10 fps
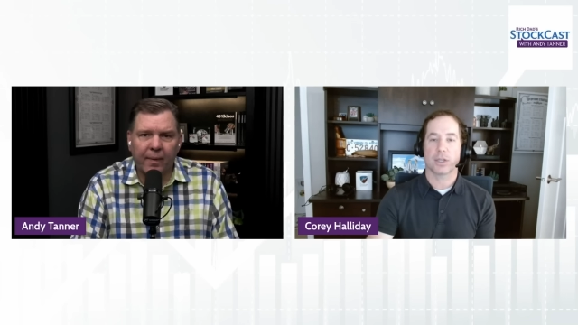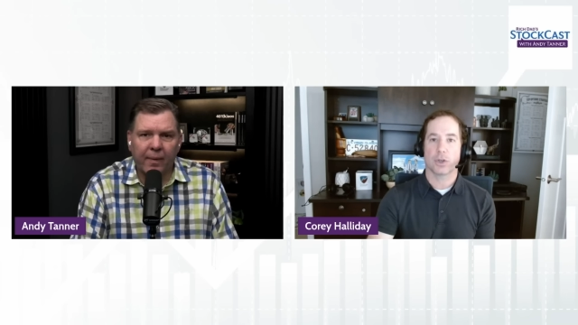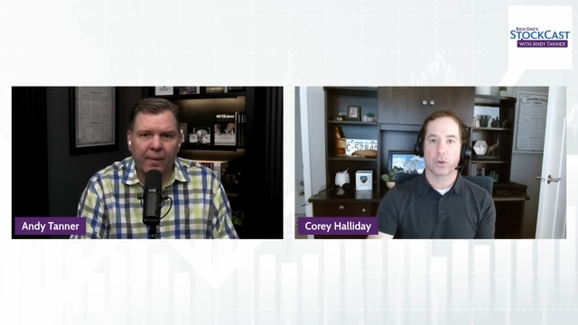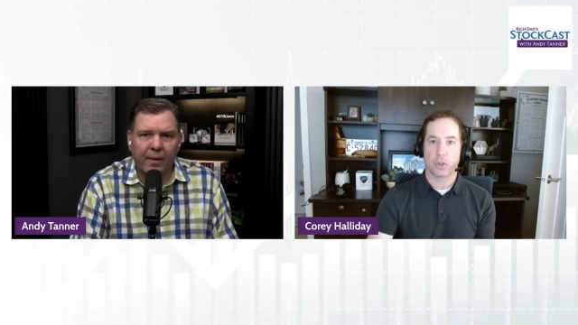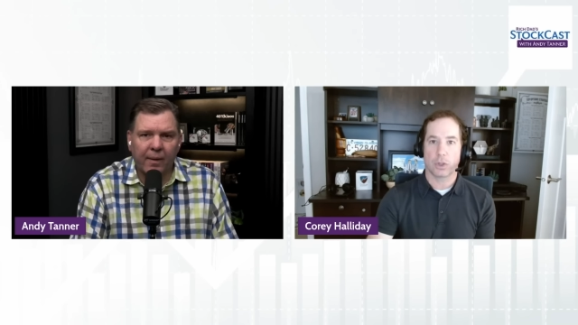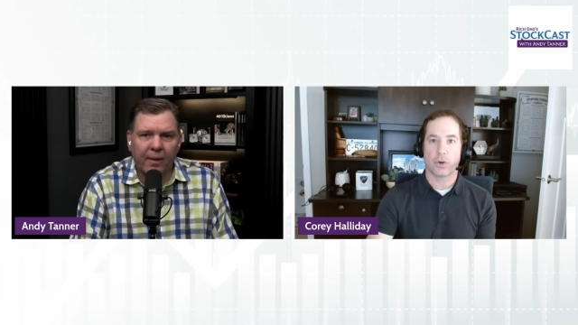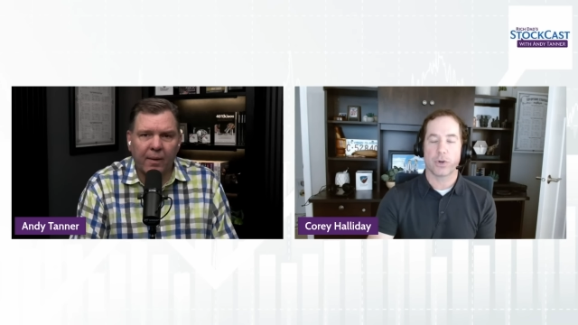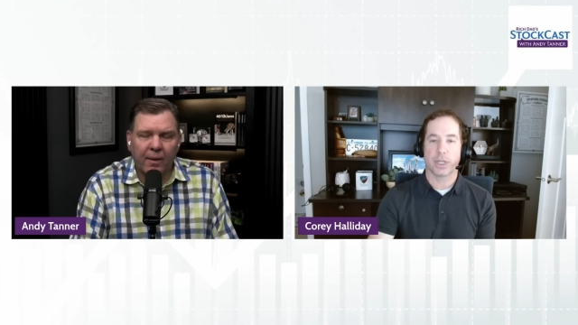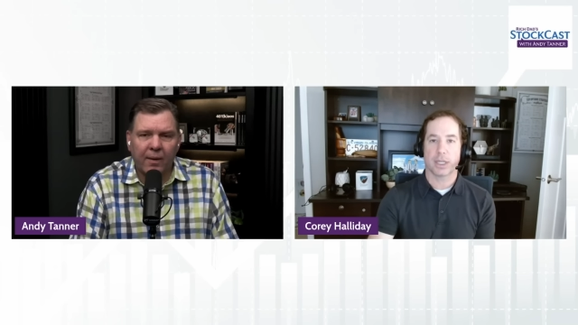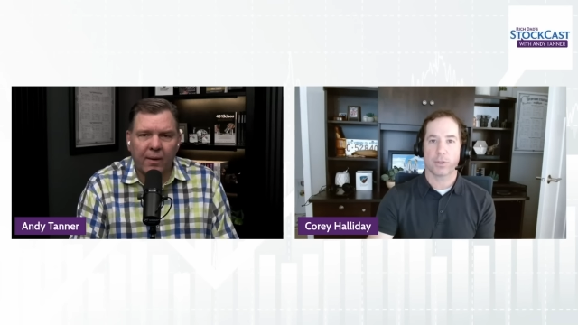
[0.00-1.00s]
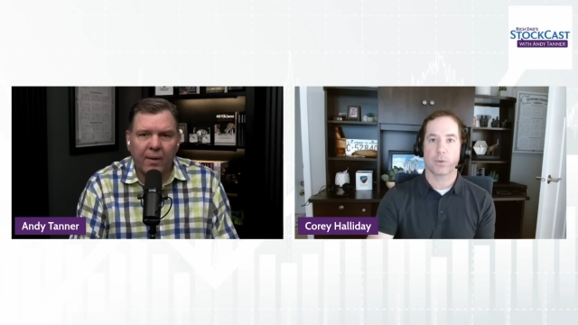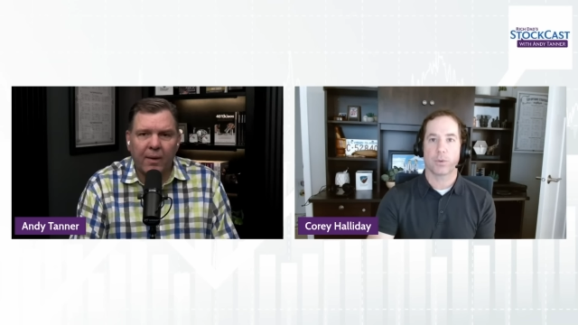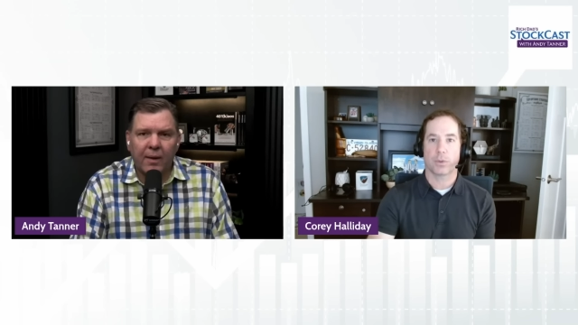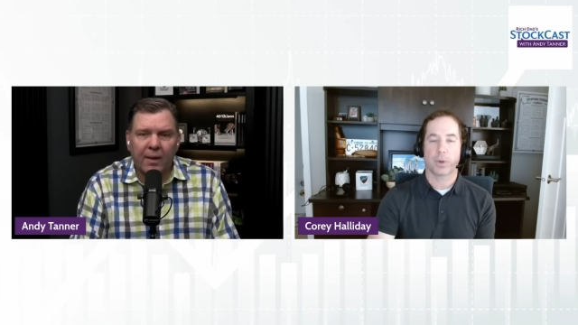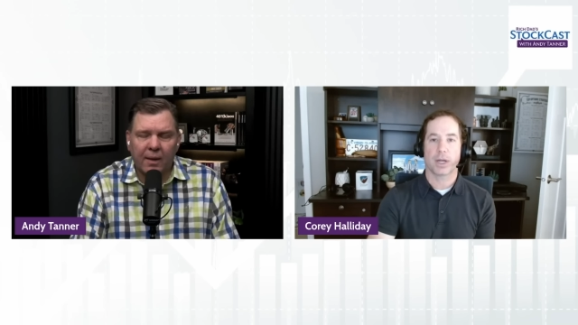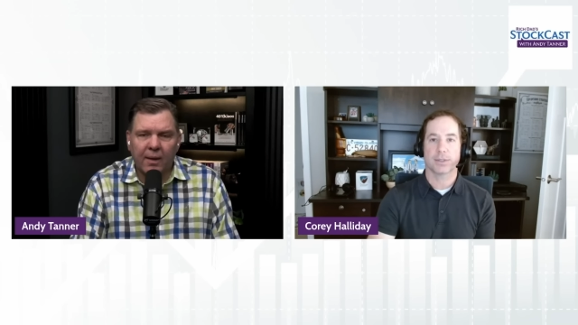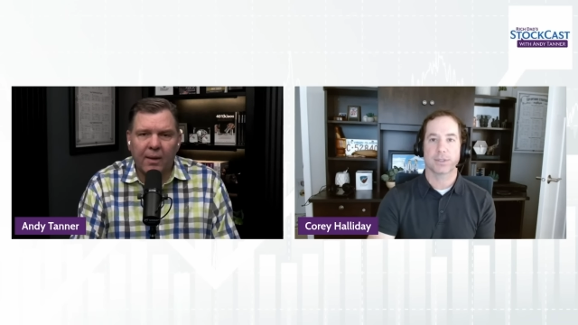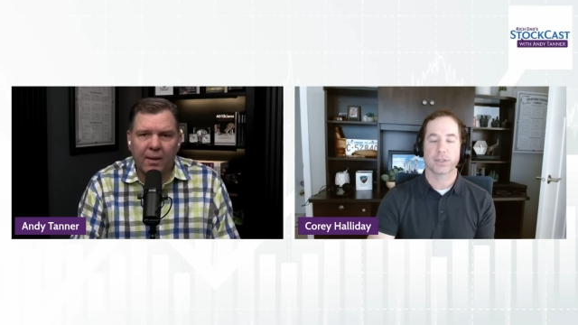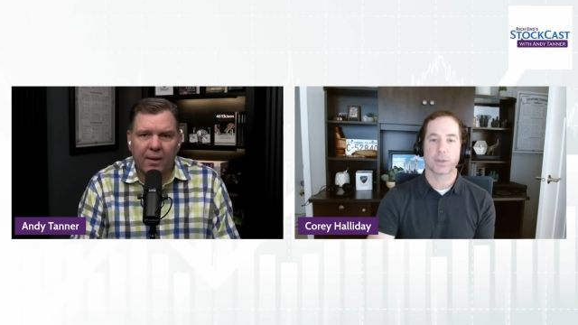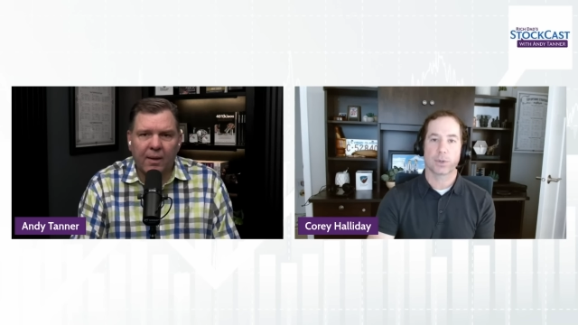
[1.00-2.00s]
Speaker 1: you're learning through the
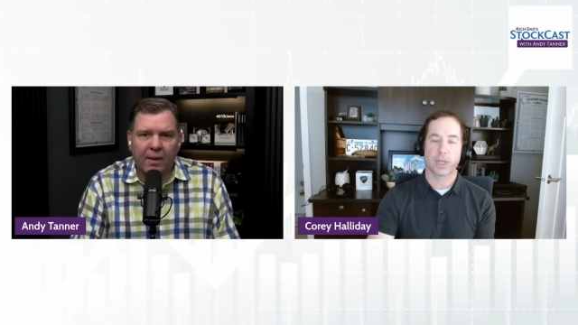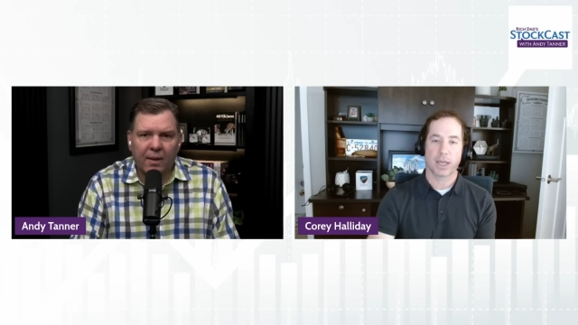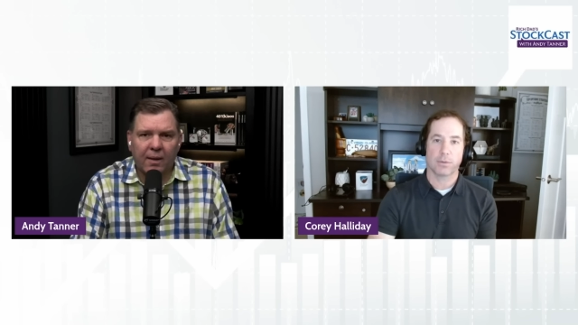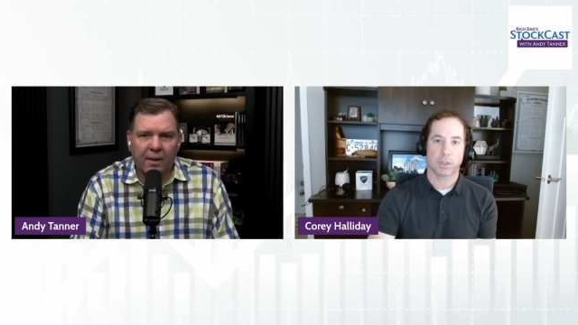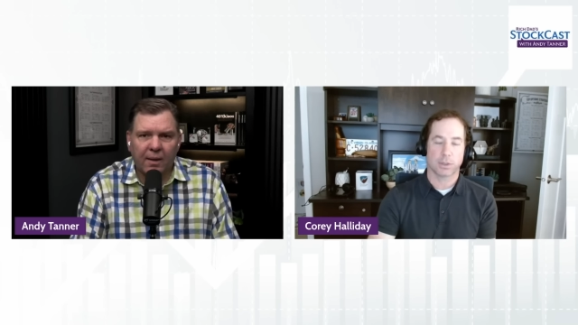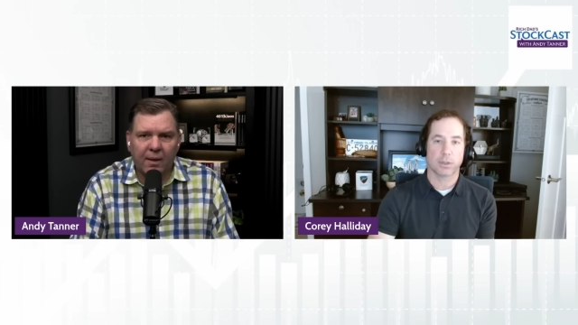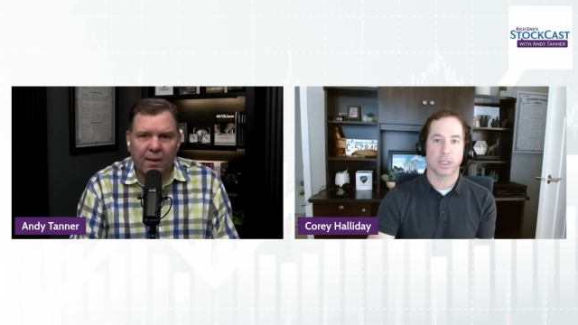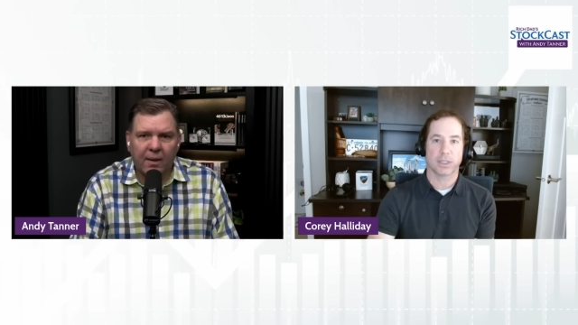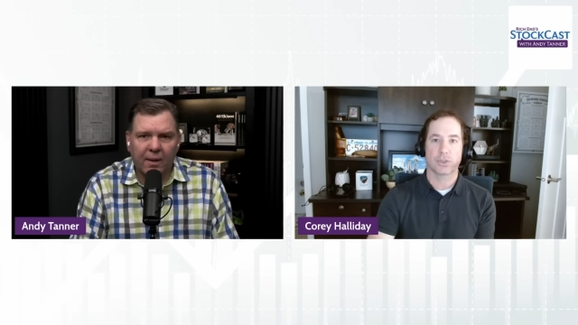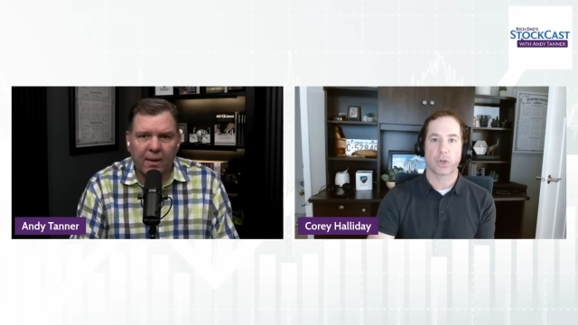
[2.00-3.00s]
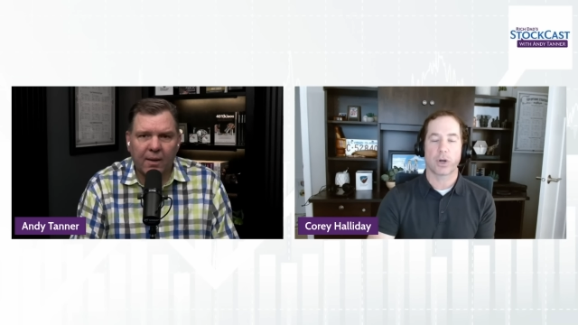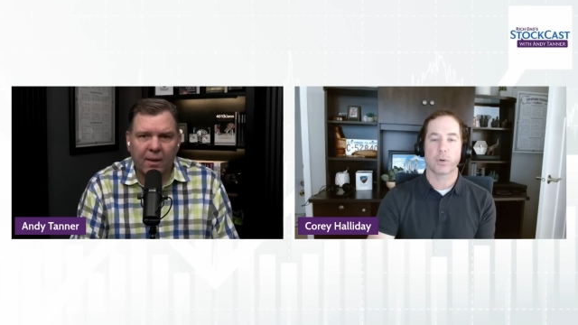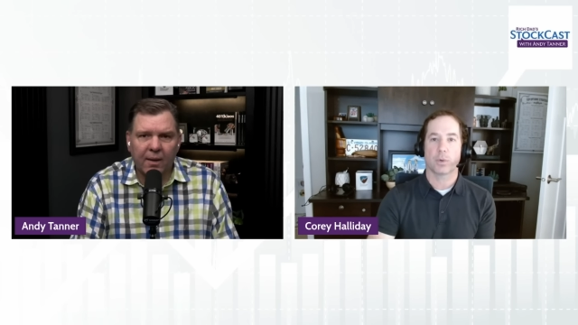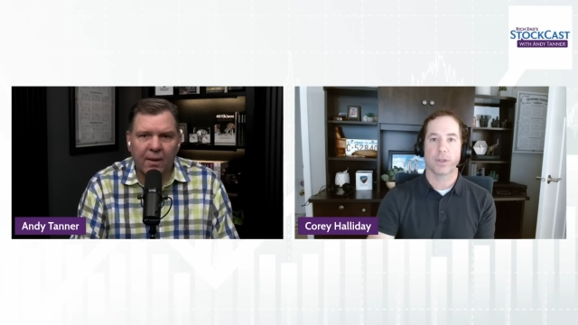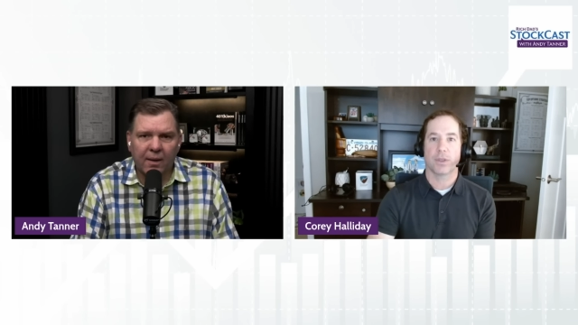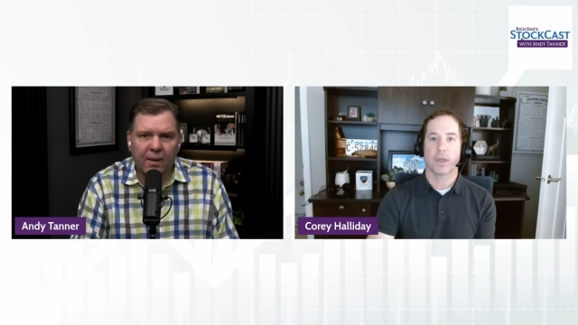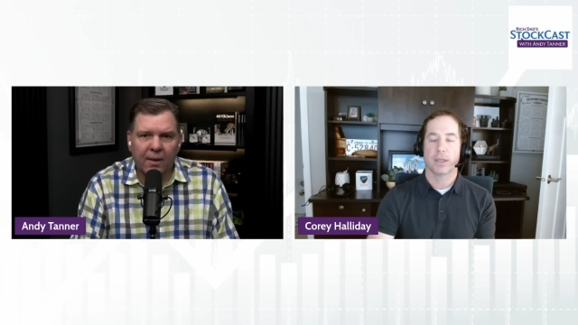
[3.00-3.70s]
process okay well let's start with